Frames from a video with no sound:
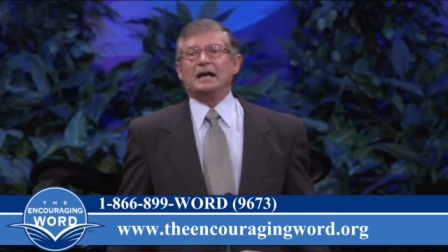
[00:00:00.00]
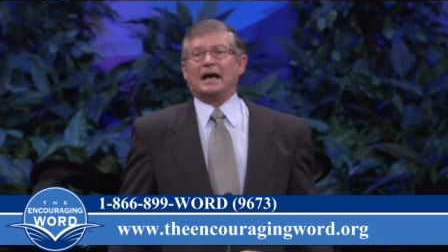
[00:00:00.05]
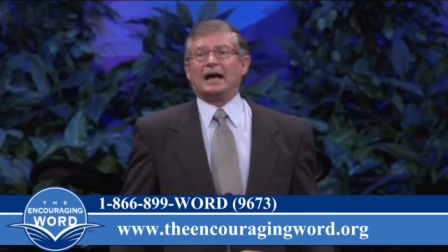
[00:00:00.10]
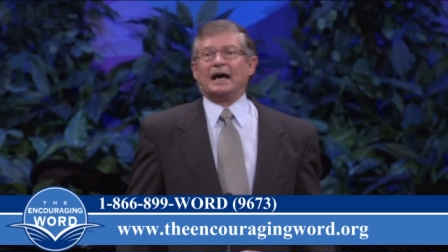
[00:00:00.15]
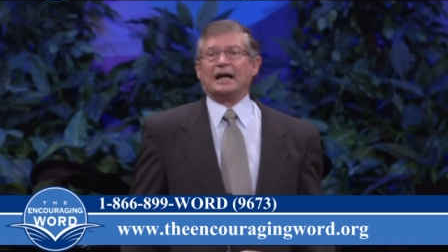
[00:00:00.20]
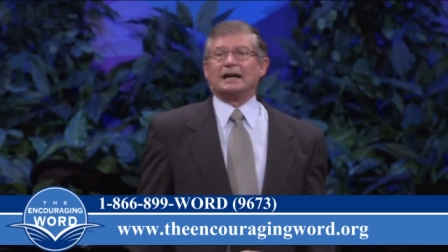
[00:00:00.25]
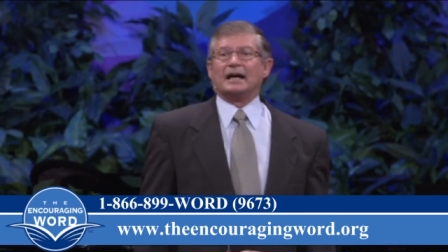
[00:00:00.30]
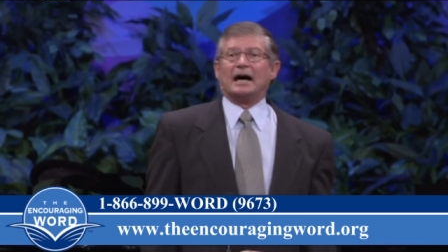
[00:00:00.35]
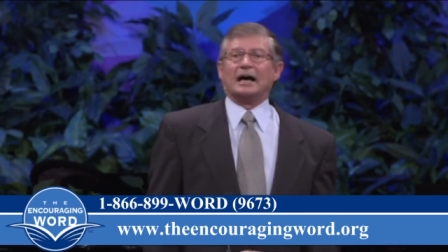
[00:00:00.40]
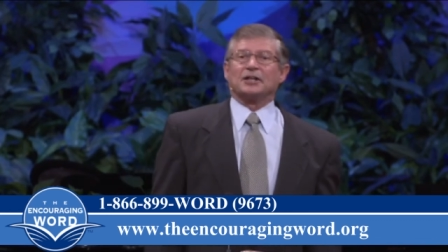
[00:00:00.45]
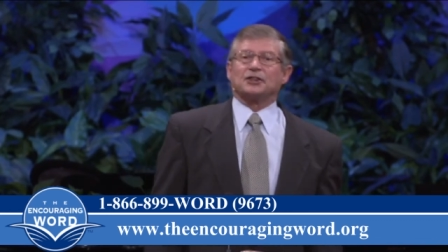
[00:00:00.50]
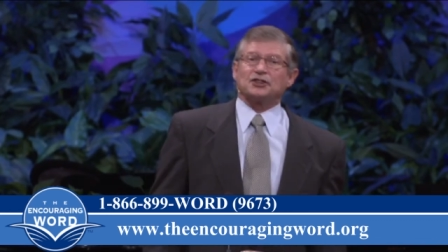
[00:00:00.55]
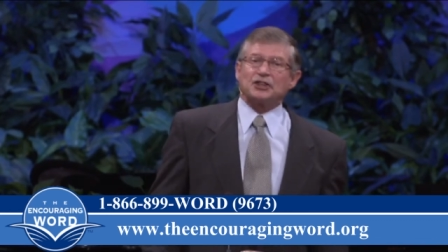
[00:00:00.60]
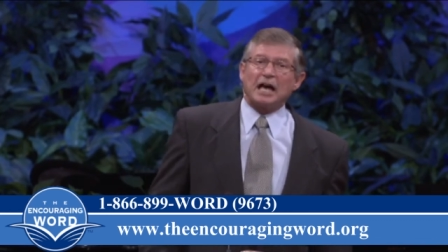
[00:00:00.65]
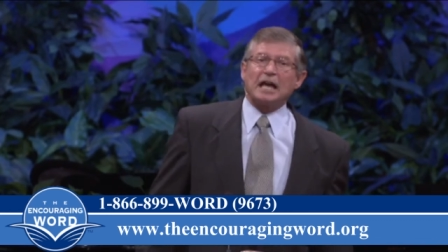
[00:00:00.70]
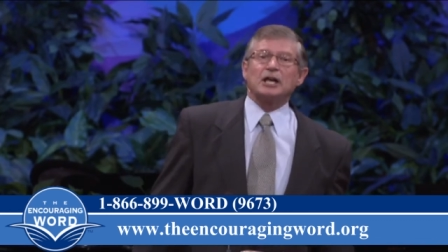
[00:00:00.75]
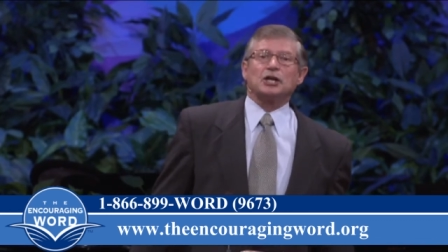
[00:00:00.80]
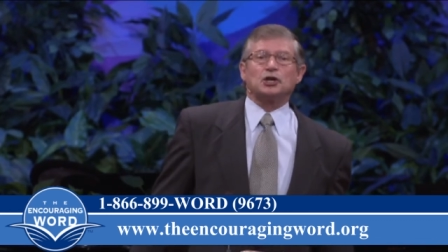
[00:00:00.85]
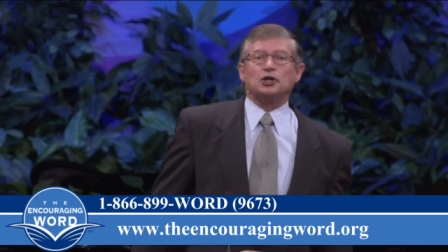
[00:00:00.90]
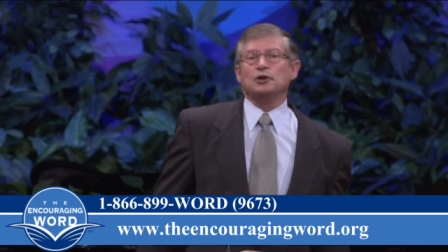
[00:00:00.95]
And I
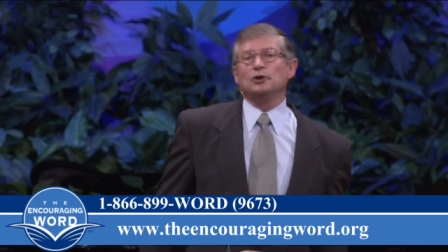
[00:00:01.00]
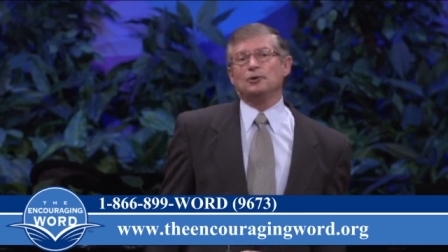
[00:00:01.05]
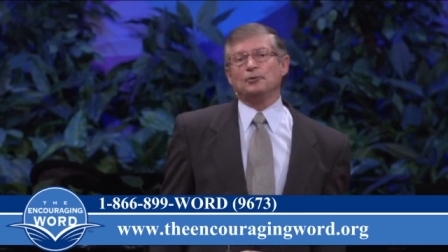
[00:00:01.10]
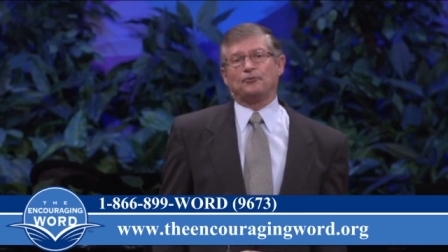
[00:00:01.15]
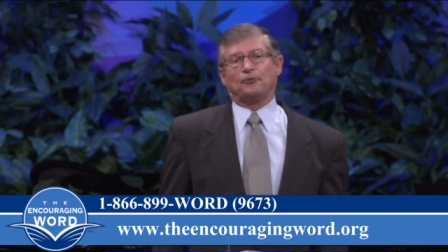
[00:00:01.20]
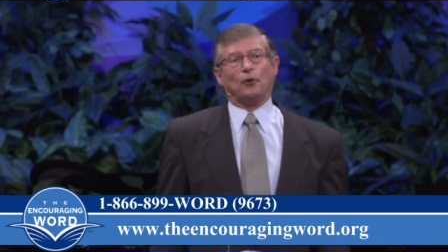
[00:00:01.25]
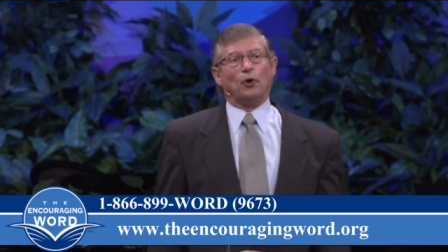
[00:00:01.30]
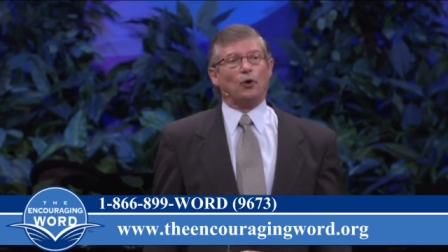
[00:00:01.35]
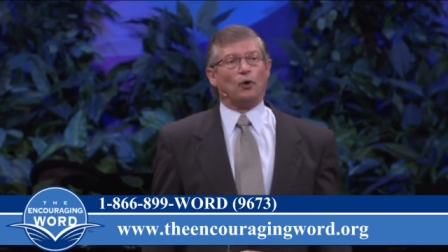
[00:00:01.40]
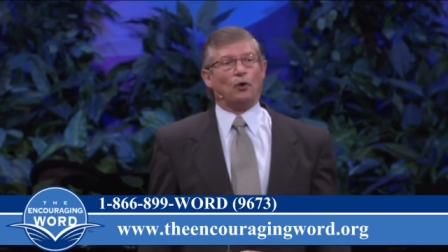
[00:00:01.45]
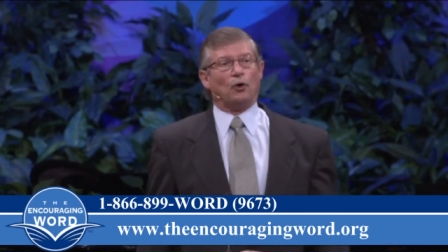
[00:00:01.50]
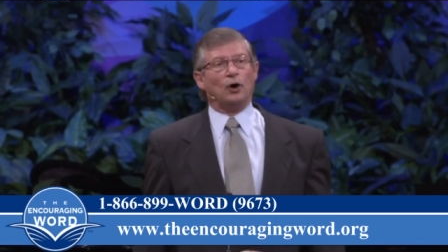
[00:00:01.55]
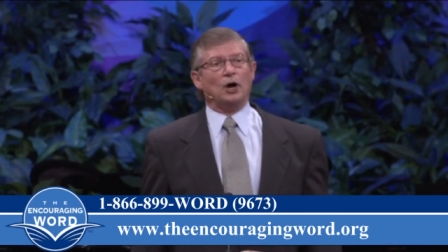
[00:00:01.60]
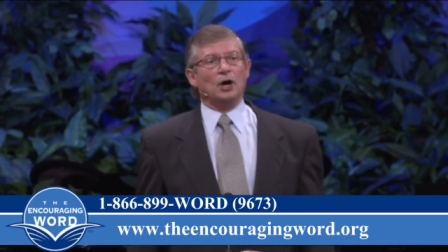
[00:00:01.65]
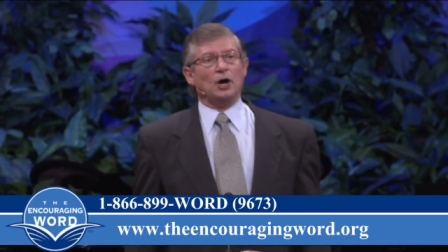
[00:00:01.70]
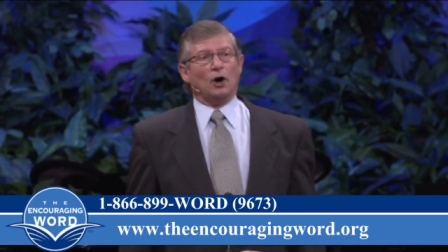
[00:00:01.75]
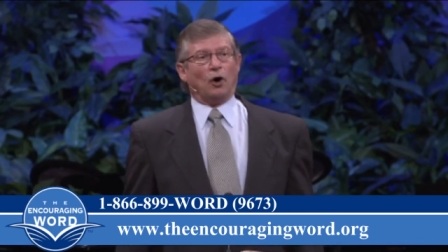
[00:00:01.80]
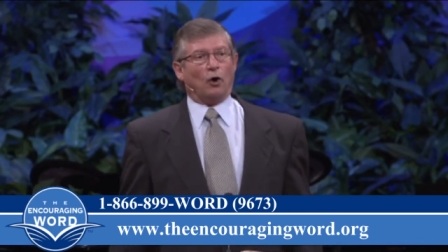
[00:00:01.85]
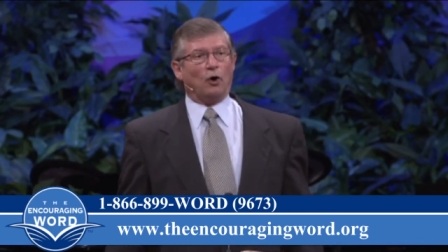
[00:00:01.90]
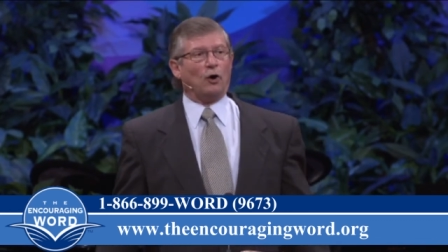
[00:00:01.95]
thank you for
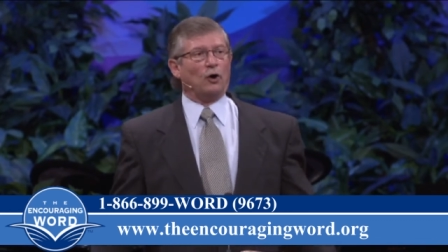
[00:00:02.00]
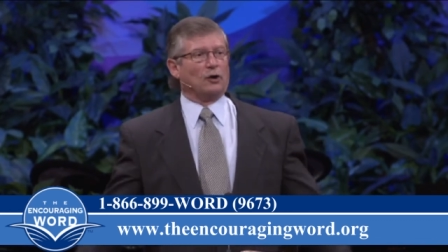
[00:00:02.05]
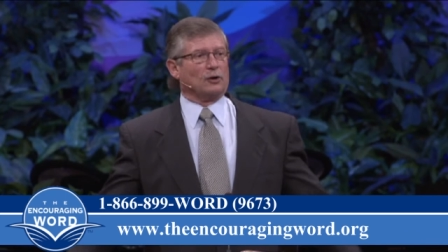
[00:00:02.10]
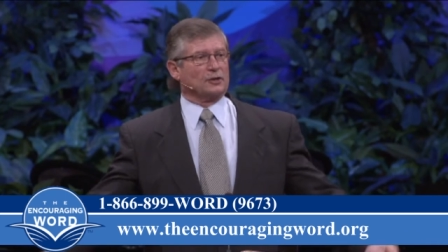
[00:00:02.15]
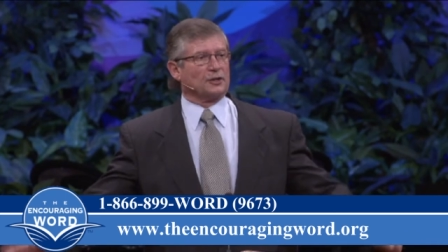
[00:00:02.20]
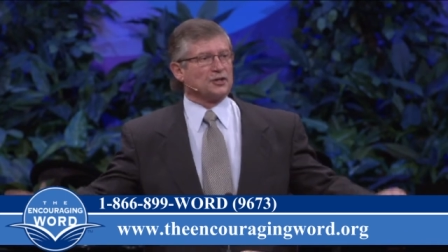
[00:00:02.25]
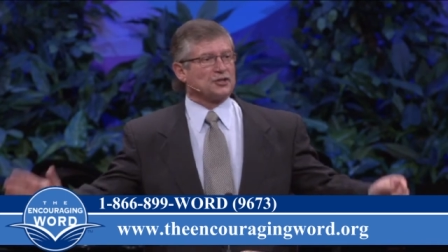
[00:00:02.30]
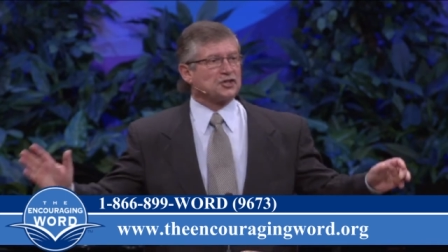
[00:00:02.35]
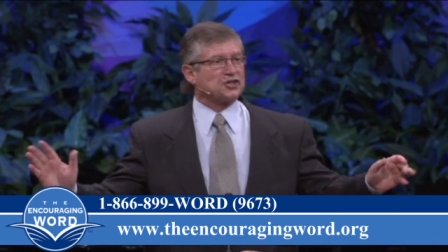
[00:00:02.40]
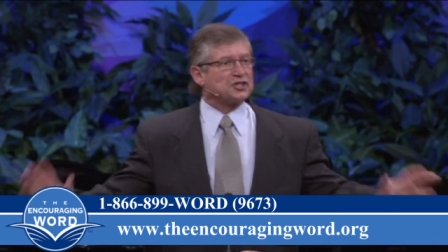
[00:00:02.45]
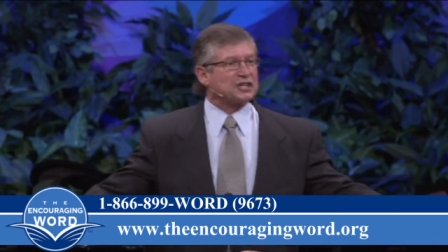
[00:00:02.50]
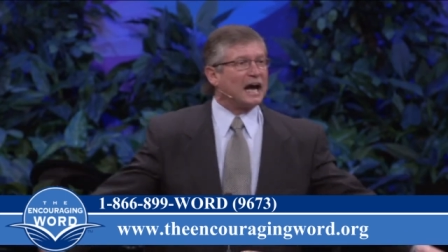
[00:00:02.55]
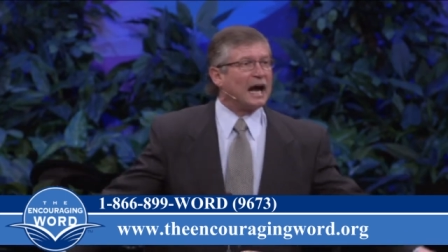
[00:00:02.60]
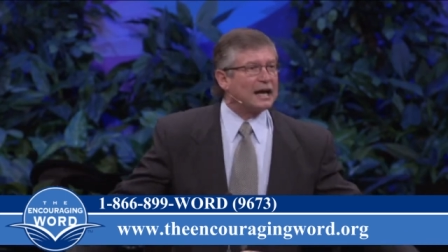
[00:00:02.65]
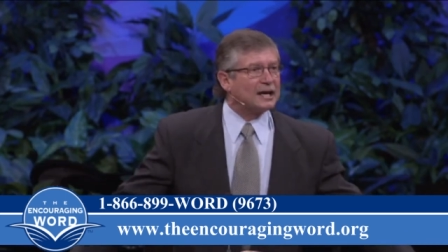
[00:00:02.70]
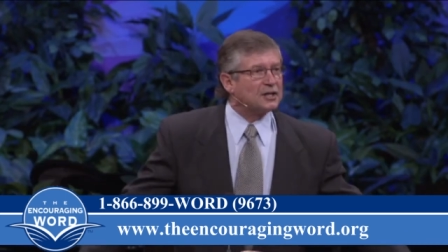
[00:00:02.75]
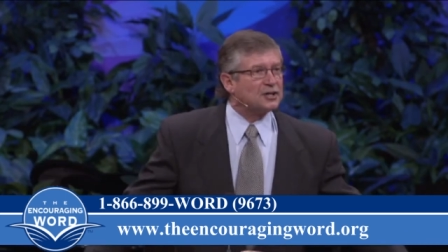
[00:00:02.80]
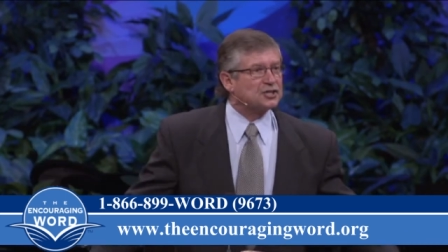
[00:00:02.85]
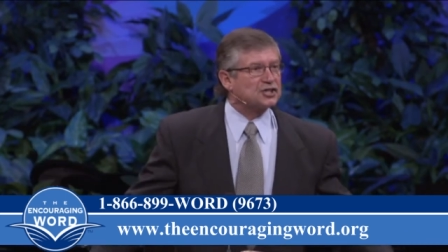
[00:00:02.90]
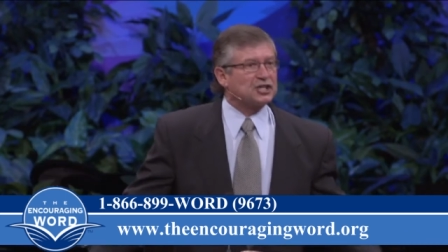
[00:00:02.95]
all the
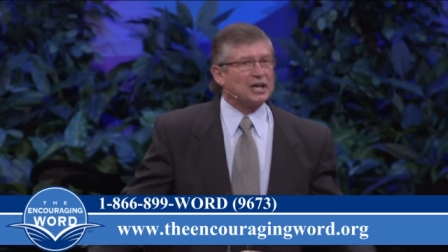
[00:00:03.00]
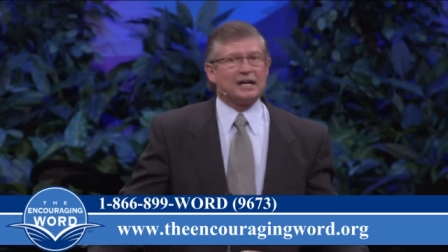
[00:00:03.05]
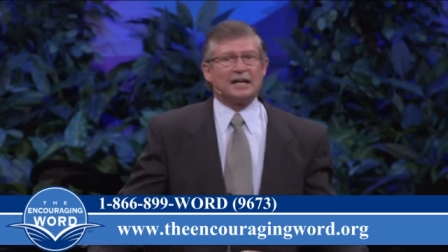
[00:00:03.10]
status